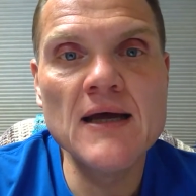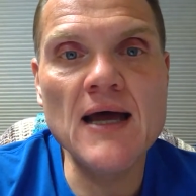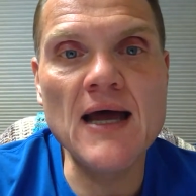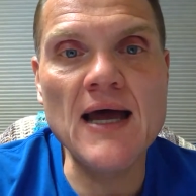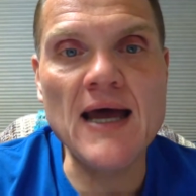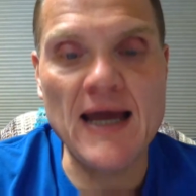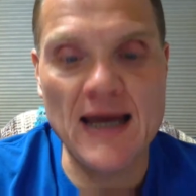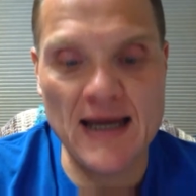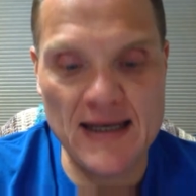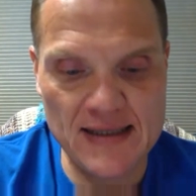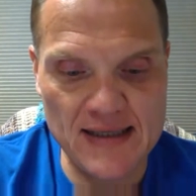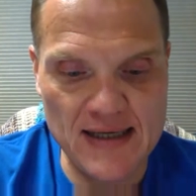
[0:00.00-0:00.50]

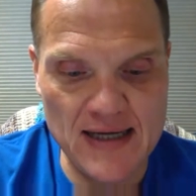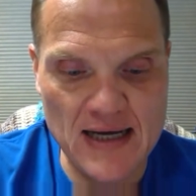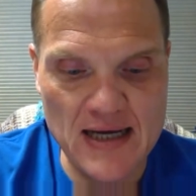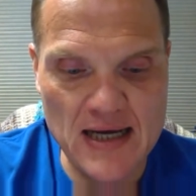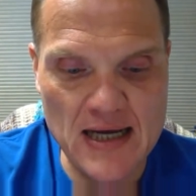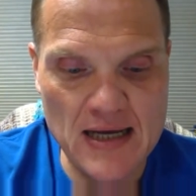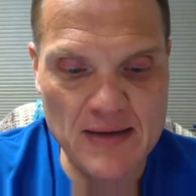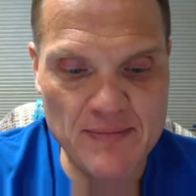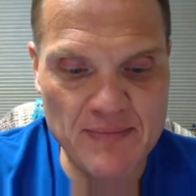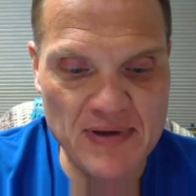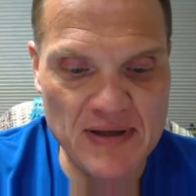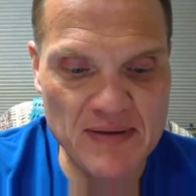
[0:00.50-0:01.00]
And
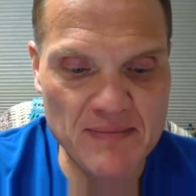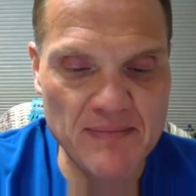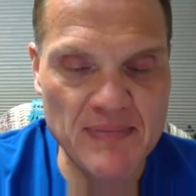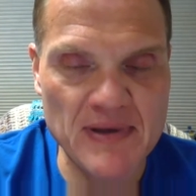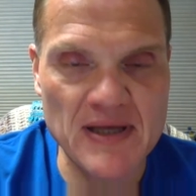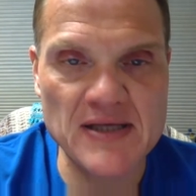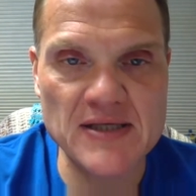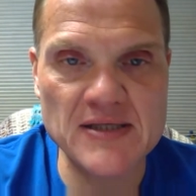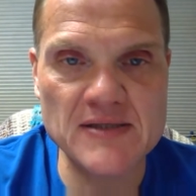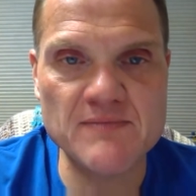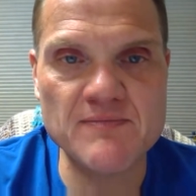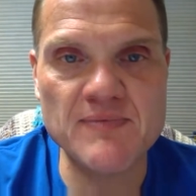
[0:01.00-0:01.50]

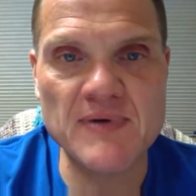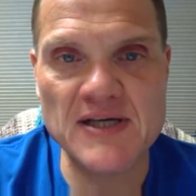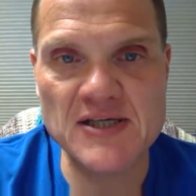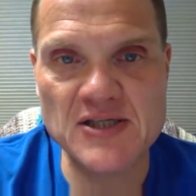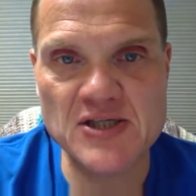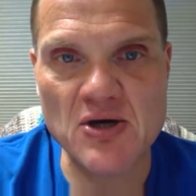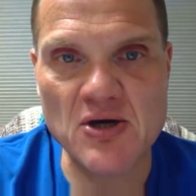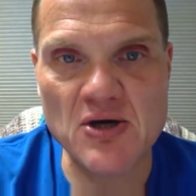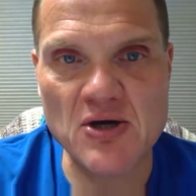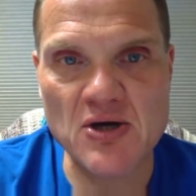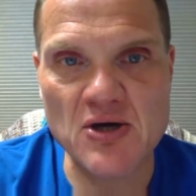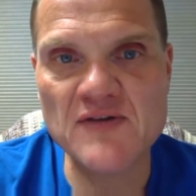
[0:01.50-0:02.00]
but
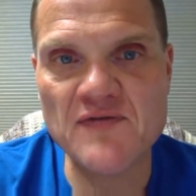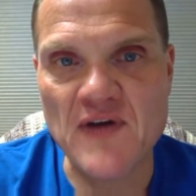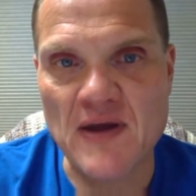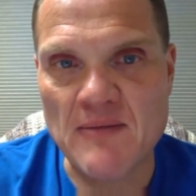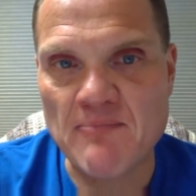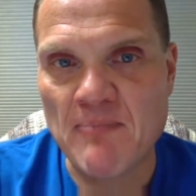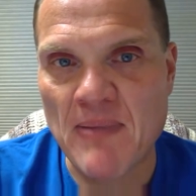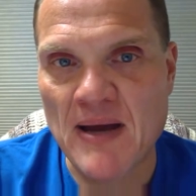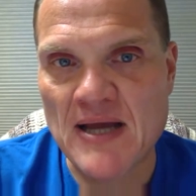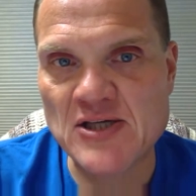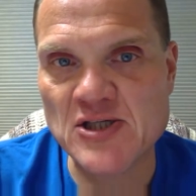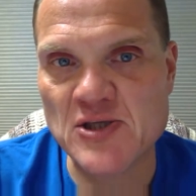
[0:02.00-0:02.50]
Joseph
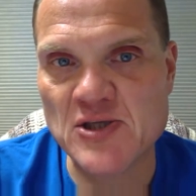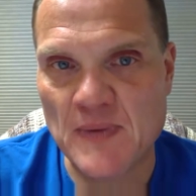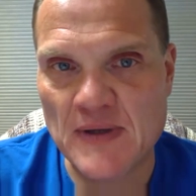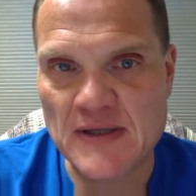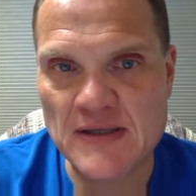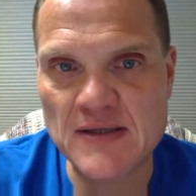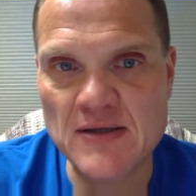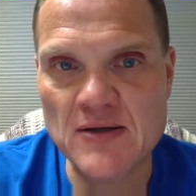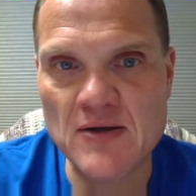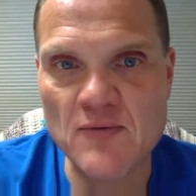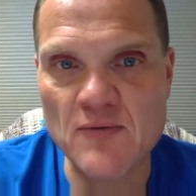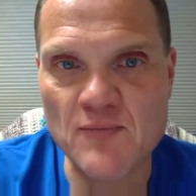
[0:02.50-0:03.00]
and
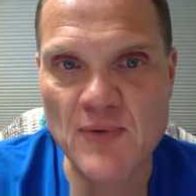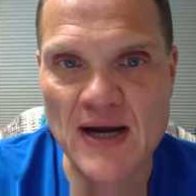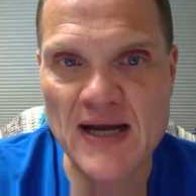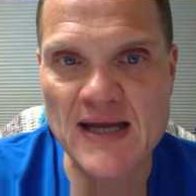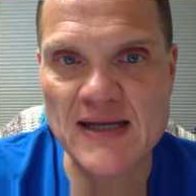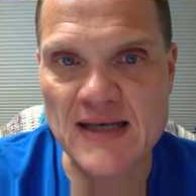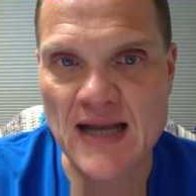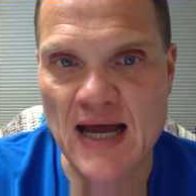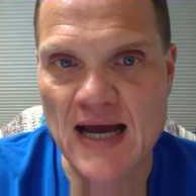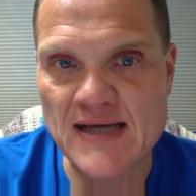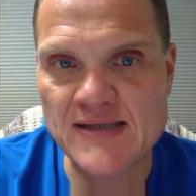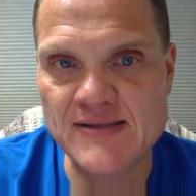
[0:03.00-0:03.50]
Benjamin
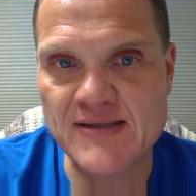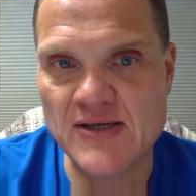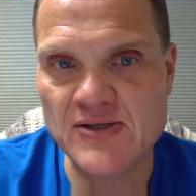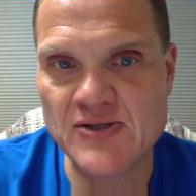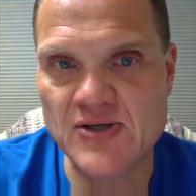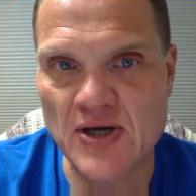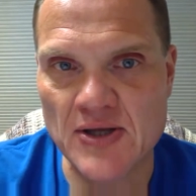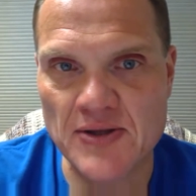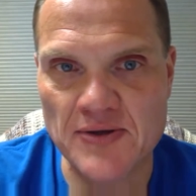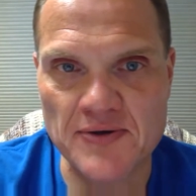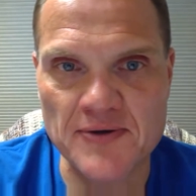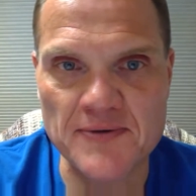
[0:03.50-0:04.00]
recognized
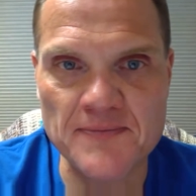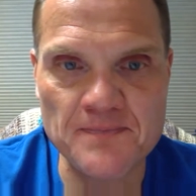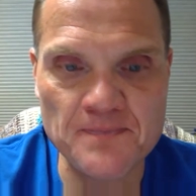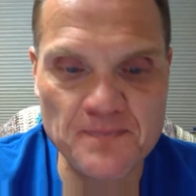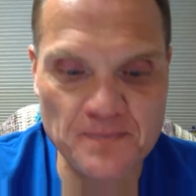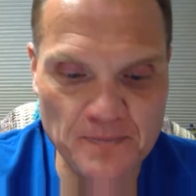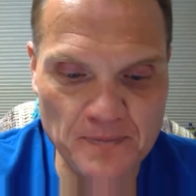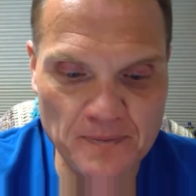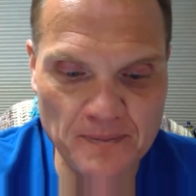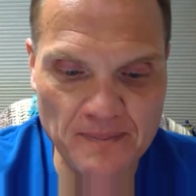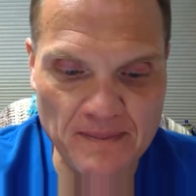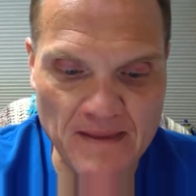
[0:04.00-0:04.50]
each other
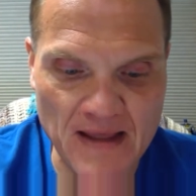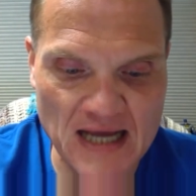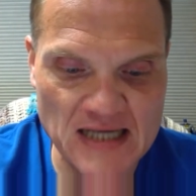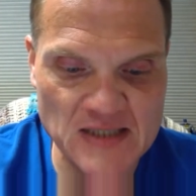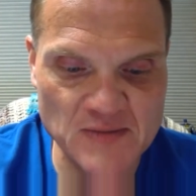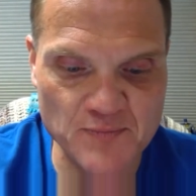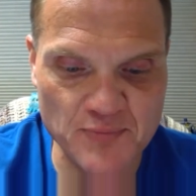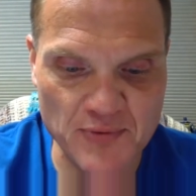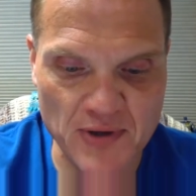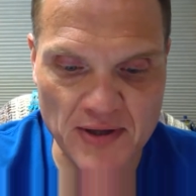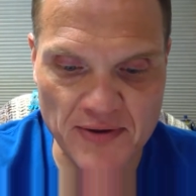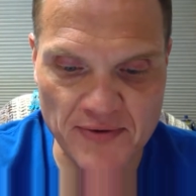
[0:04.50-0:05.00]
as
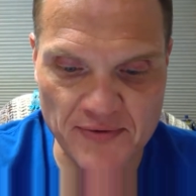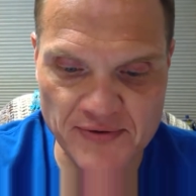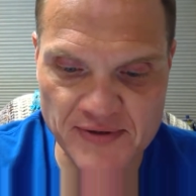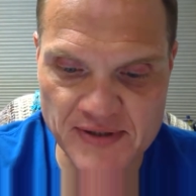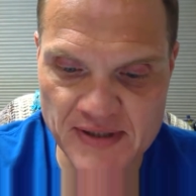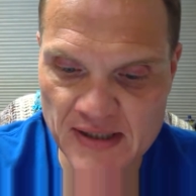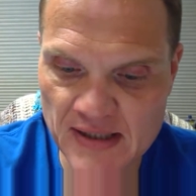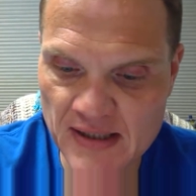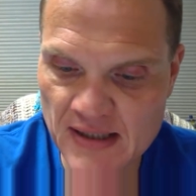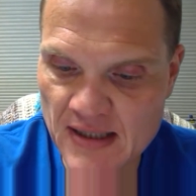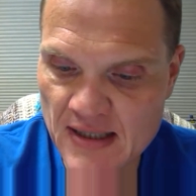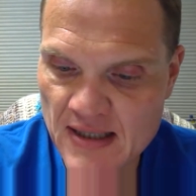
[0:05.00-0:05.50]

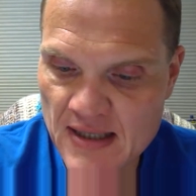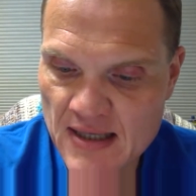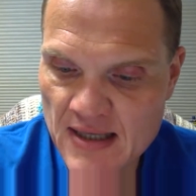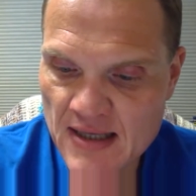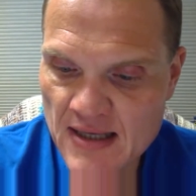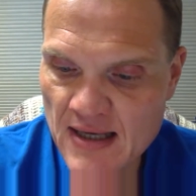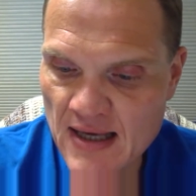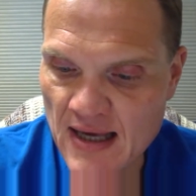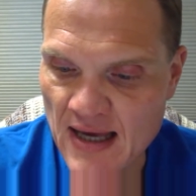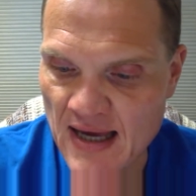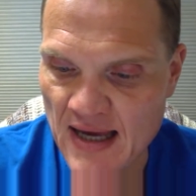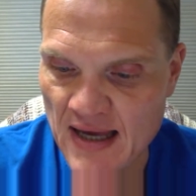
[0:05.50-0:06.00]
brothers,
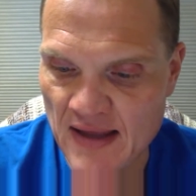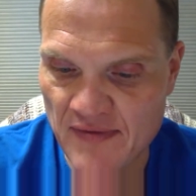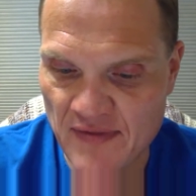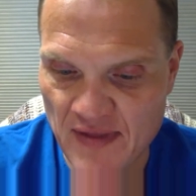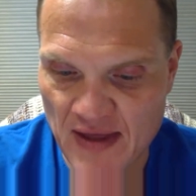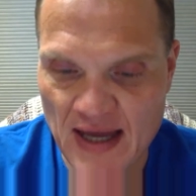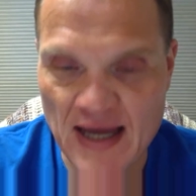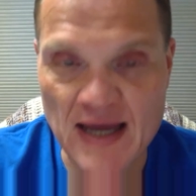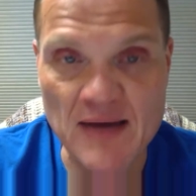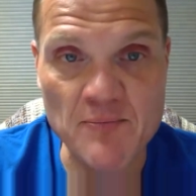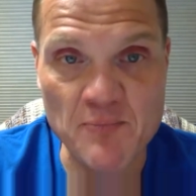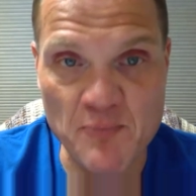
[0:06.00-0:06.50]
and
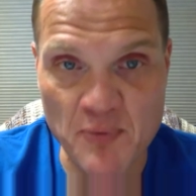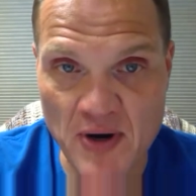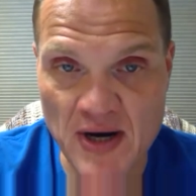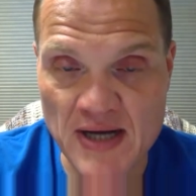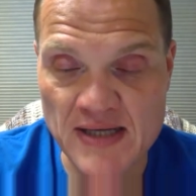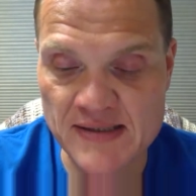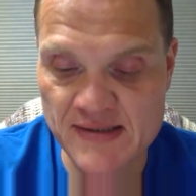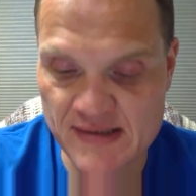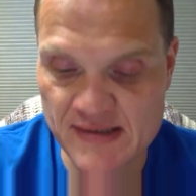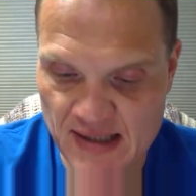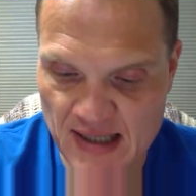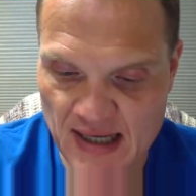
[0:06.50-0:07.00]
they
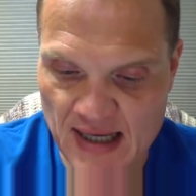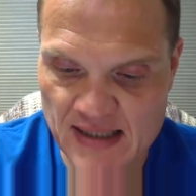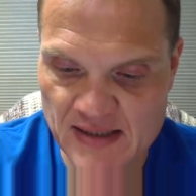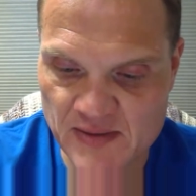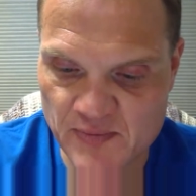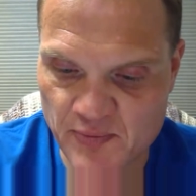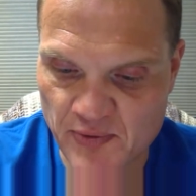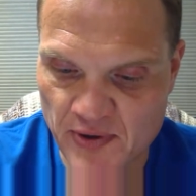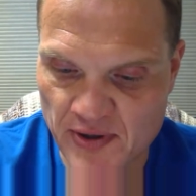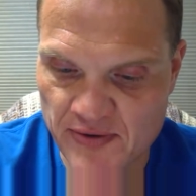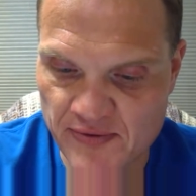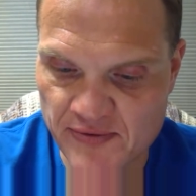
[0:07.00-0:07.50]
embraced as
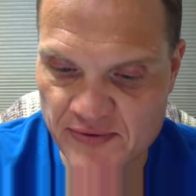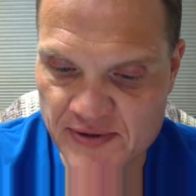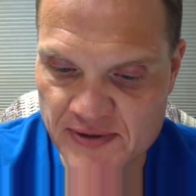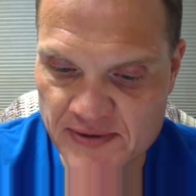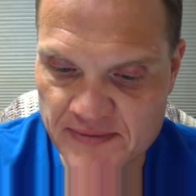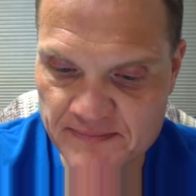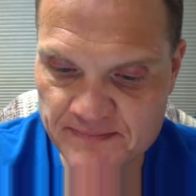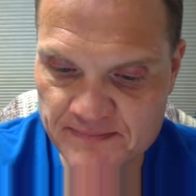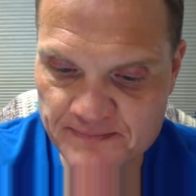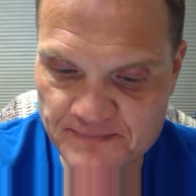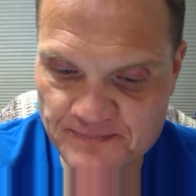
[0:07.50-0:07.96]
brothers.